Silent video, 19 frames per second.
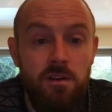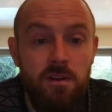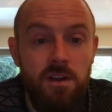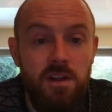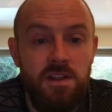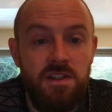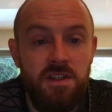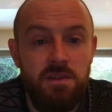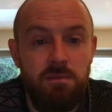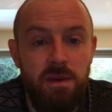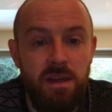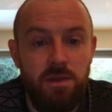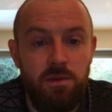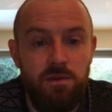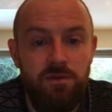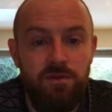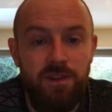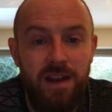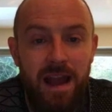The yeast is mixed
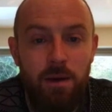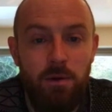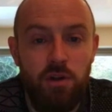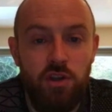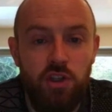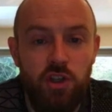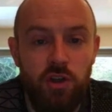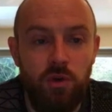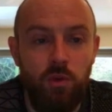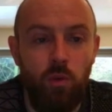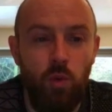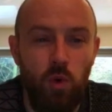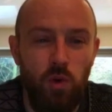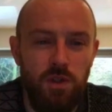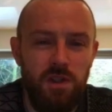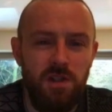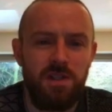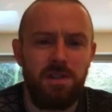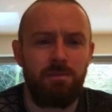with flour, sugar and
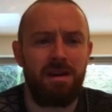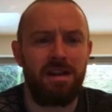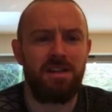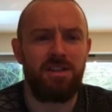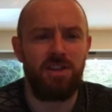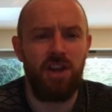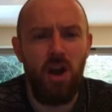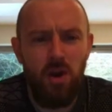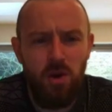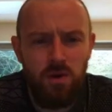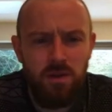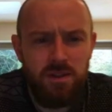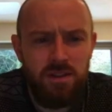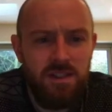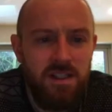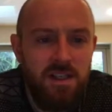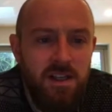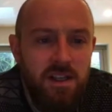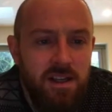water to make dough.
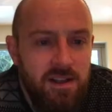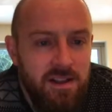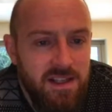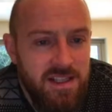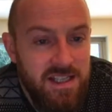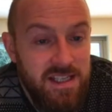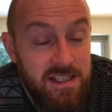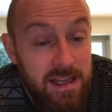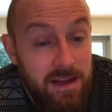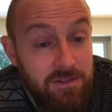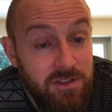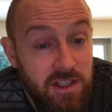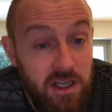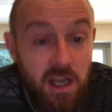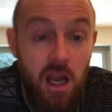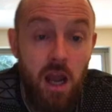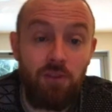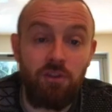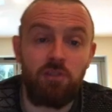This is left in
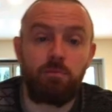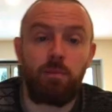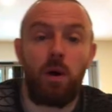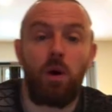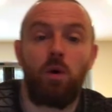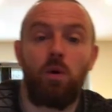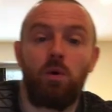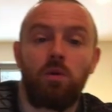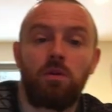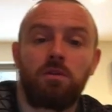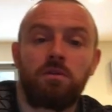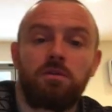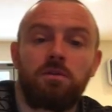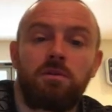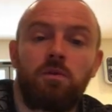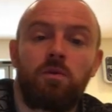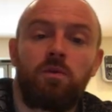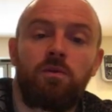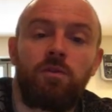a covered bowl
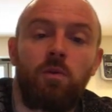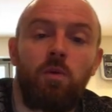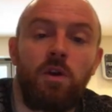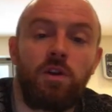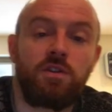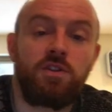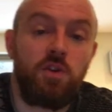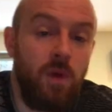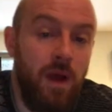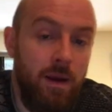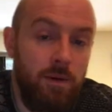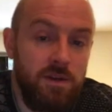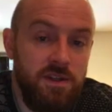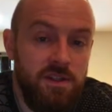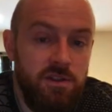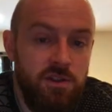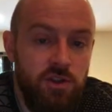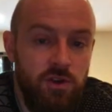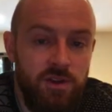for 1 or 2
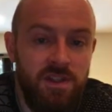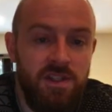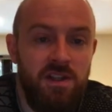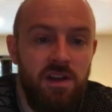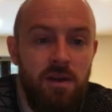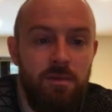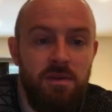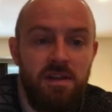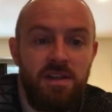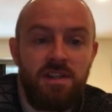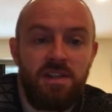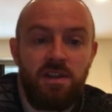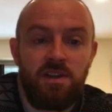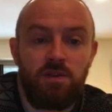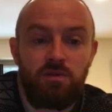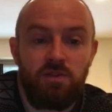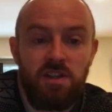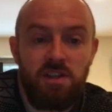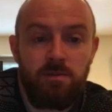hours. During this time, the yeast
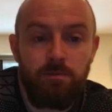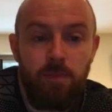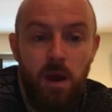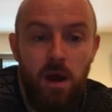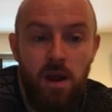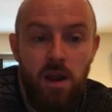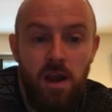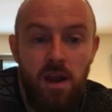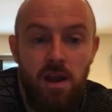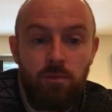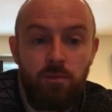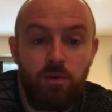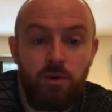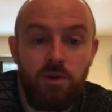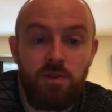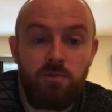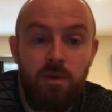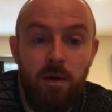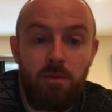cells respire and
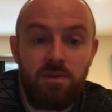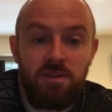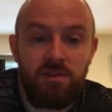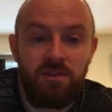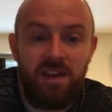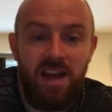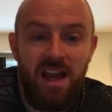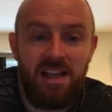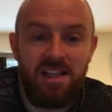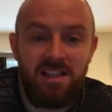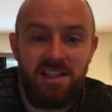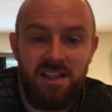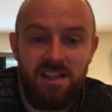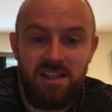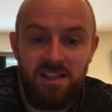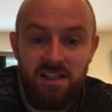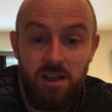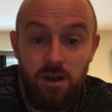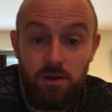produce bubbles of gas,
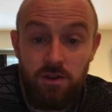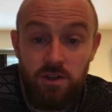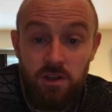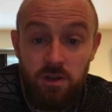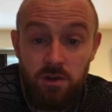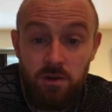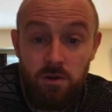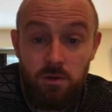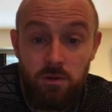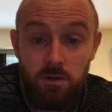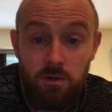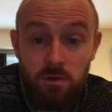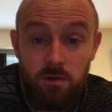that's CO2.